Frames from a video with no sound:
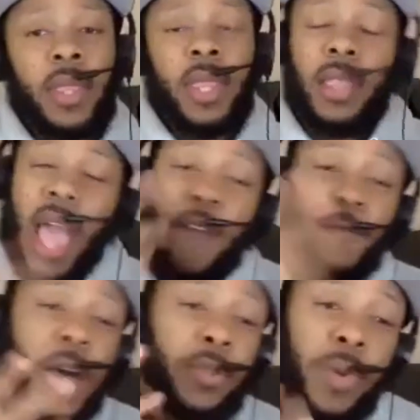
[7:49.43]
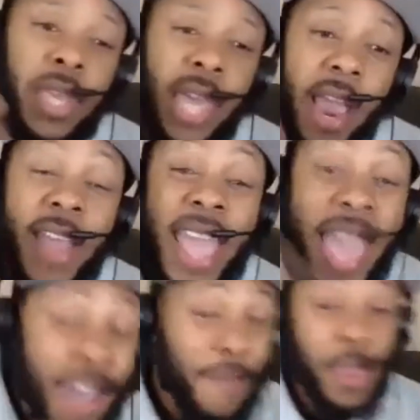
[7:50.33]
I fucked with Gary
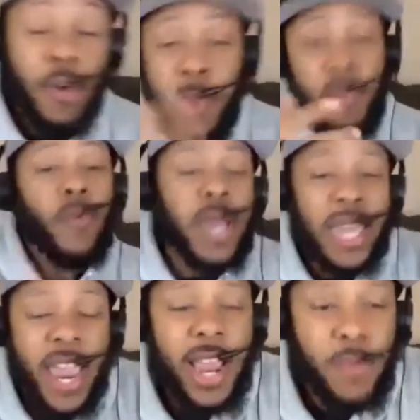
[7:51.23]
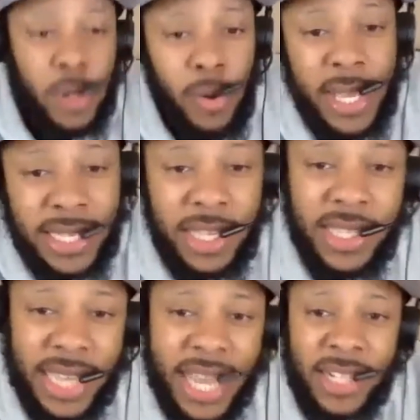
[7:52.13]
heavy. You remember when Gary went on his little
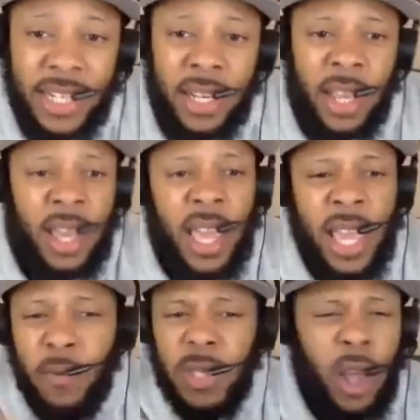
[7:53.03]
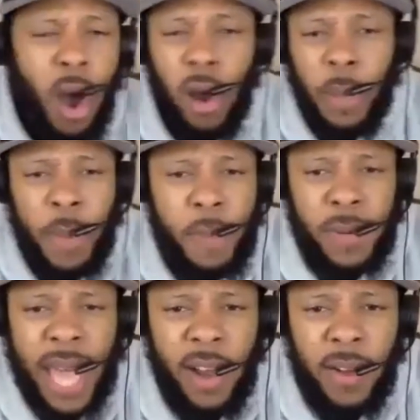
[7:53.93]
tangent and he was calling
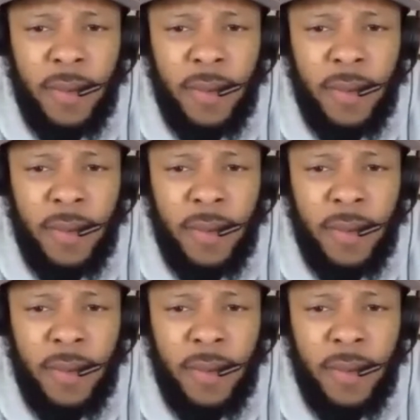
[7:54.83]
people out?